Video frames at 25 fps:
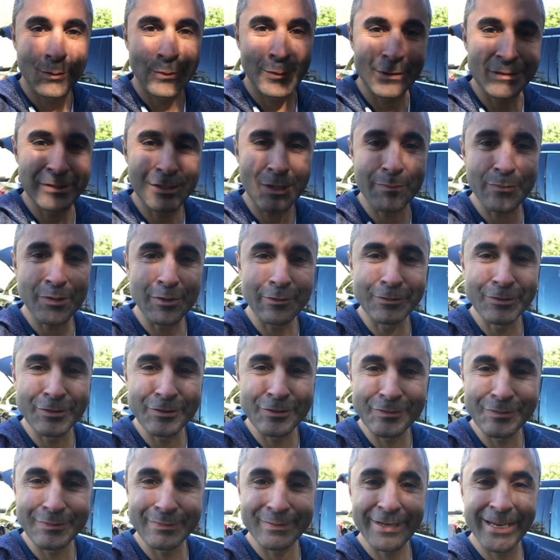What's up
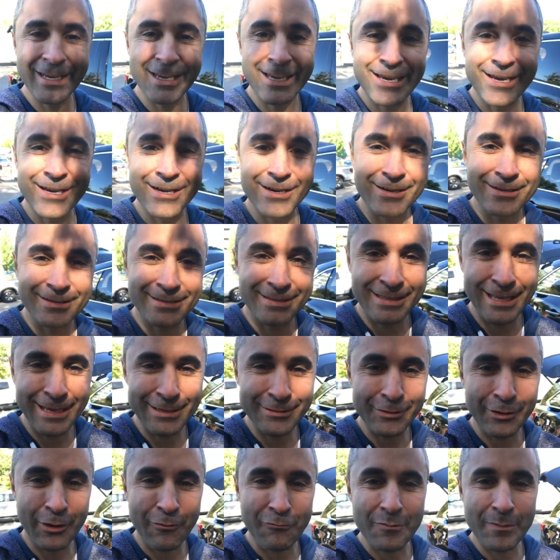YouTube, Nick here.
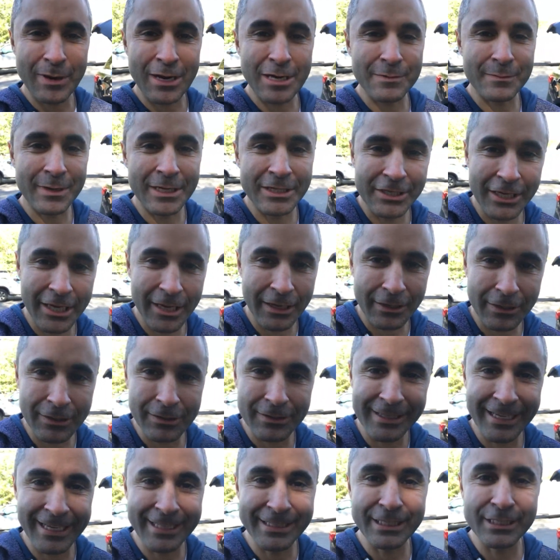Thanks for coming by to my
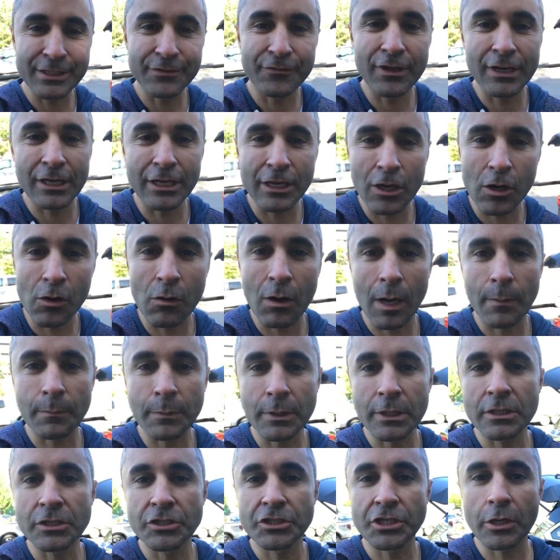channel. In this video, I'm
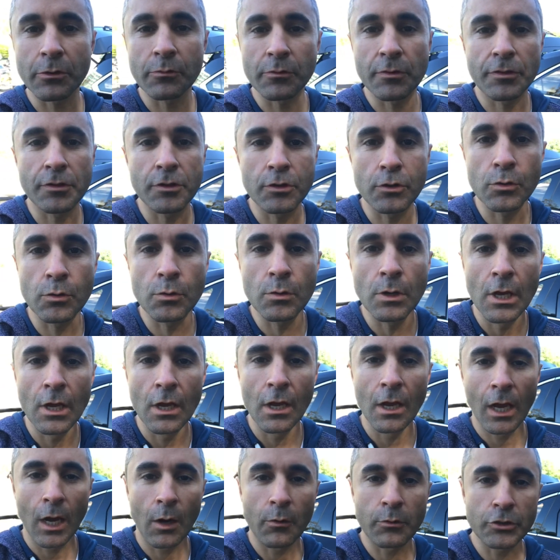gonna share with you,
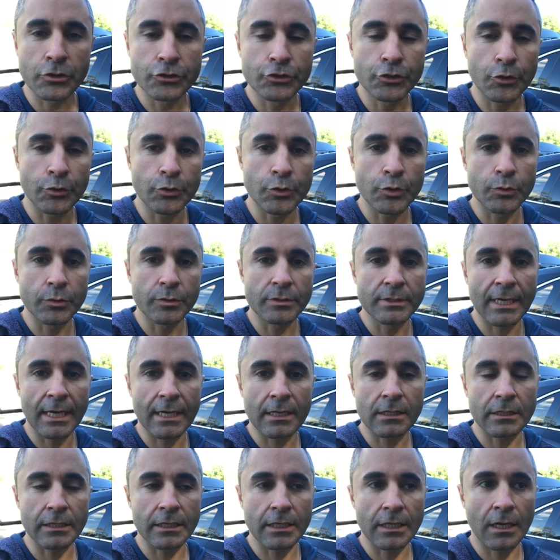I wanna show you
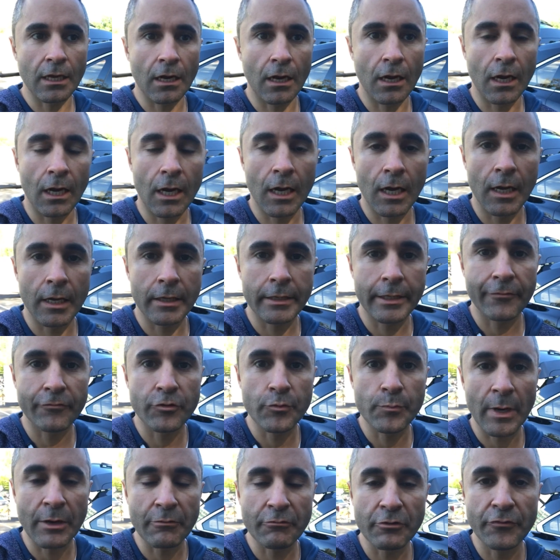exactly, uh, give
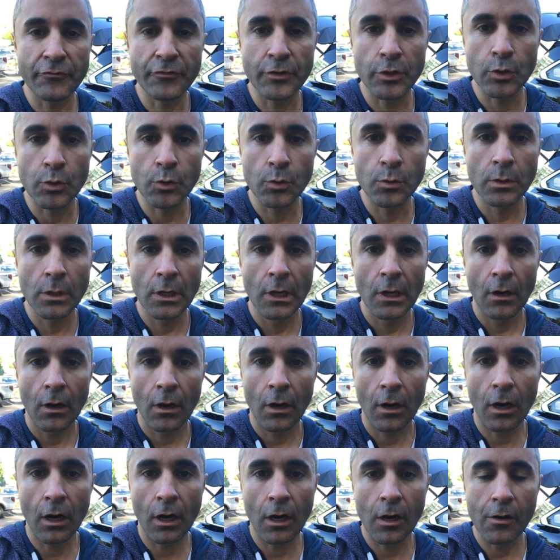you my review
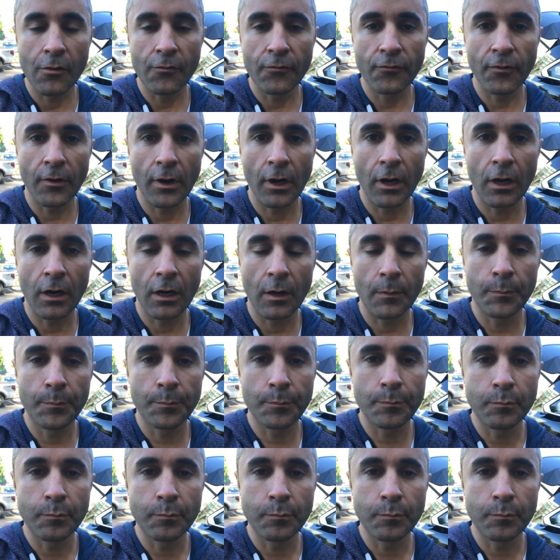of a